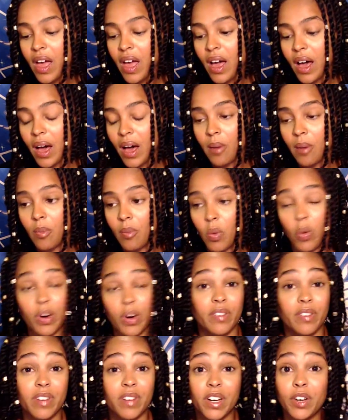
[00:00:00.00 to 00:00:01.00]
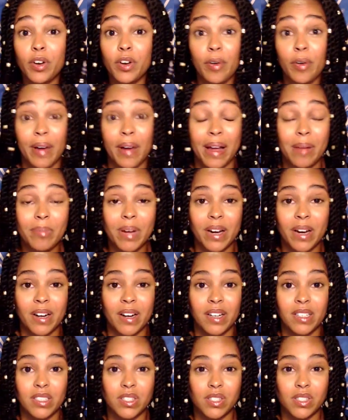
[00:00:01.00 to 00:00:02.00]
or even in your
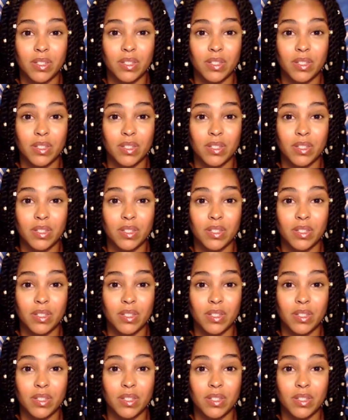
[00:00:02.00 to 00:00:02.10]
grandparents.